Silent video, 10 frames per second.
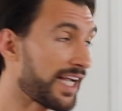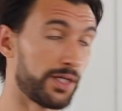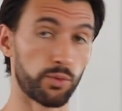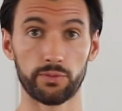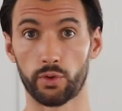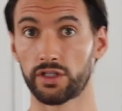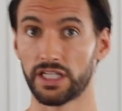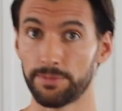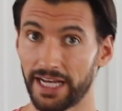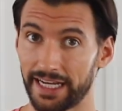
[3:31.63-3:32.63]
And when we're
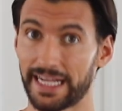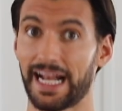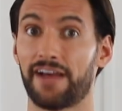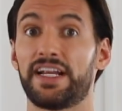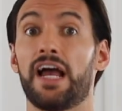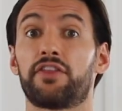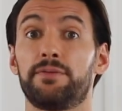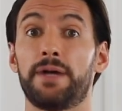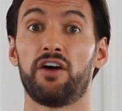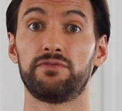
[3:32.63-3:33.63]
eliminating, having healthy
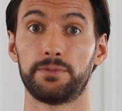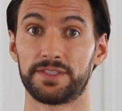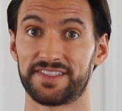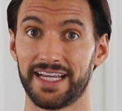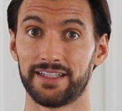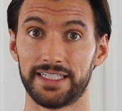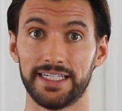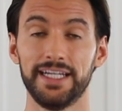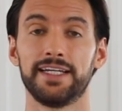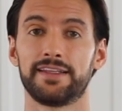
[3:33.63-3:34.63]
bowel movements daily,
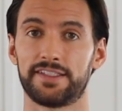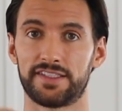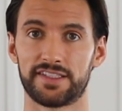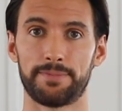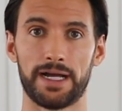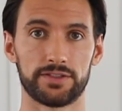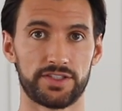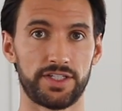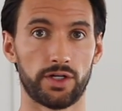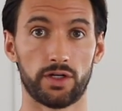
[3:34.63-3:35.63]
this is the
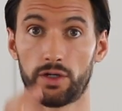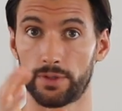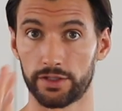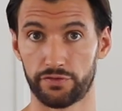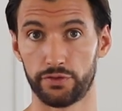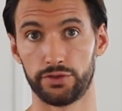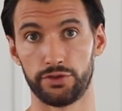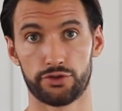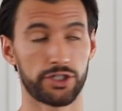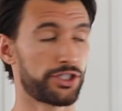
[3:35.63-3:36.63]
balance here around the food and
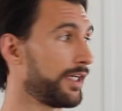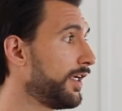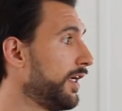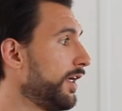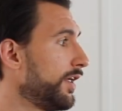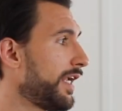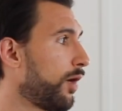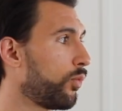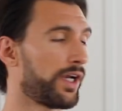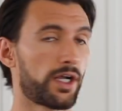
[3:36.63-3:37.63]
nutrition. Now,
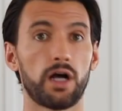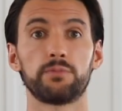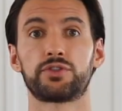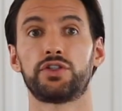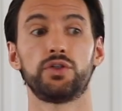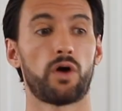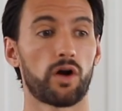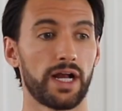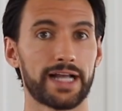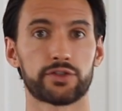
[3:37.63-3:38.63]
when it comes to
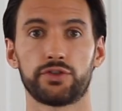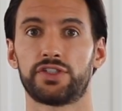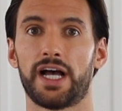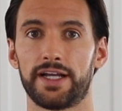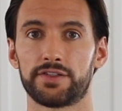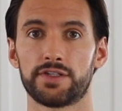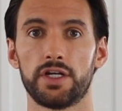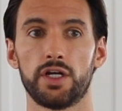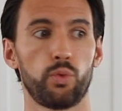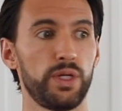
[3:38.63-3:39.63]
our exercise,
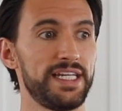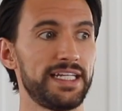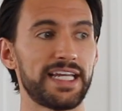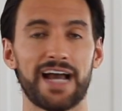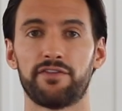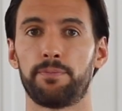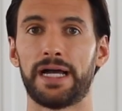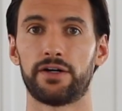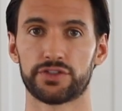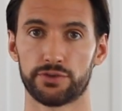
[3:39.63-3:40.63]
we need to have a
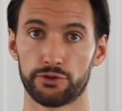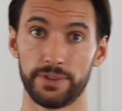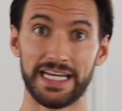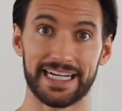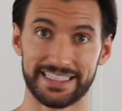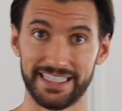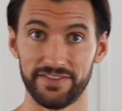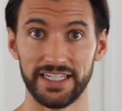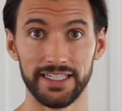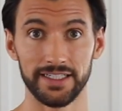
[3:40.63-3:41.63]
balance between
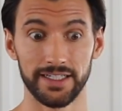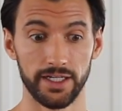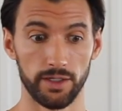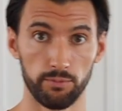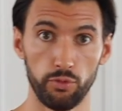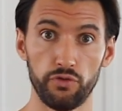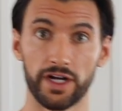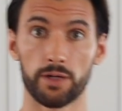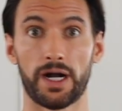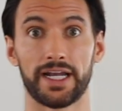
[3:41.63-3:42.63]
activity, moving
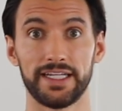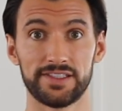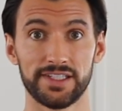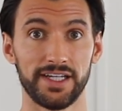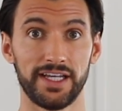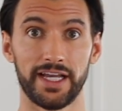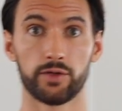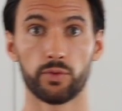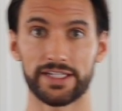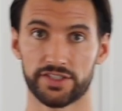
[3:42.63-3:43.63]
our bodies,
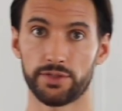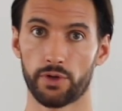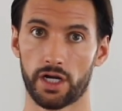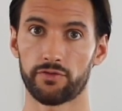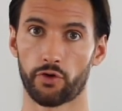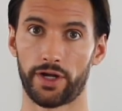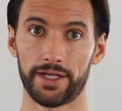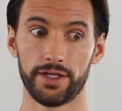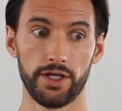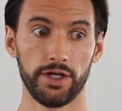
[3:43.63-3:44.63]
and rest and recovery.
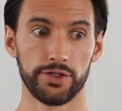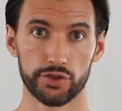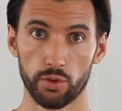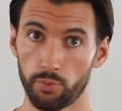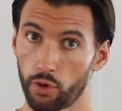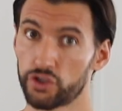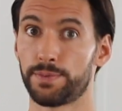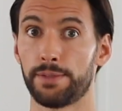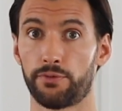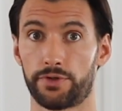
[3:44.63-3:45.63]
So most
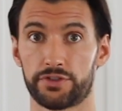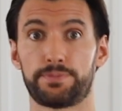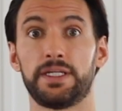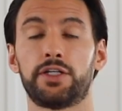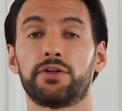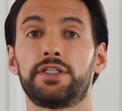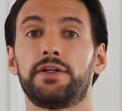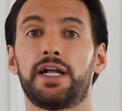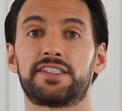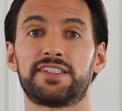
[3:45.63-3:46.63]
people, and I'll speak here in the
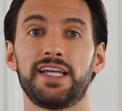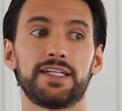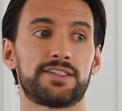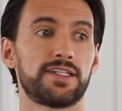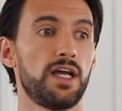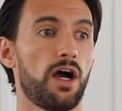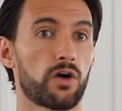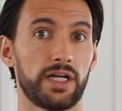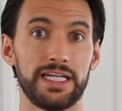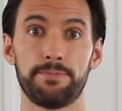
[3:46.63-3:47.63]
United States,
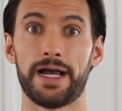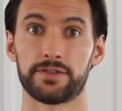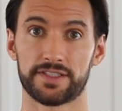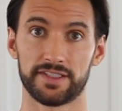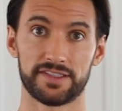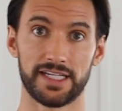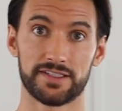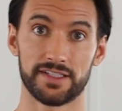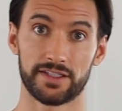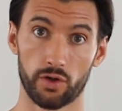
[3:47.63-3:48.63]
are in balance in the
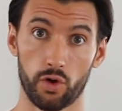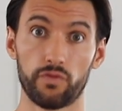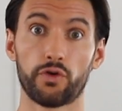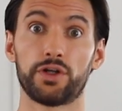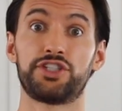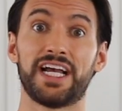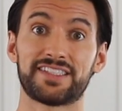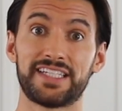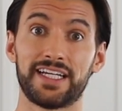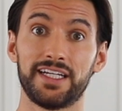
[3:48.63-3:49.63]
sense that they're over
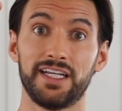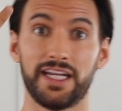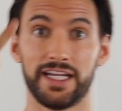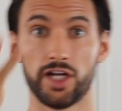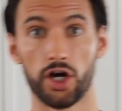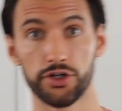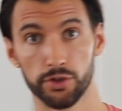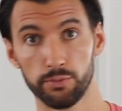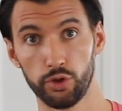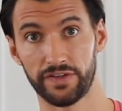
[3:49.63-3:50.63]
ingesting and
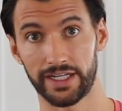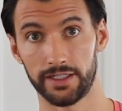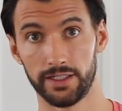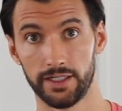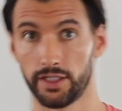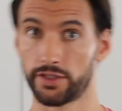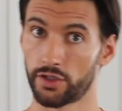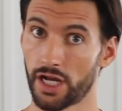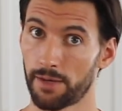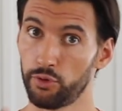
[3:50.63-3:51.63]
under moving. They're
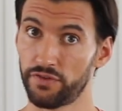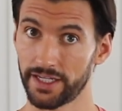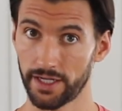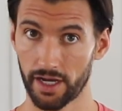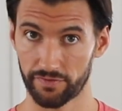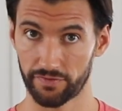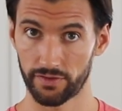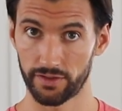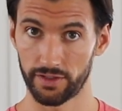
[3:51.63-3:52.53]
not moving enough.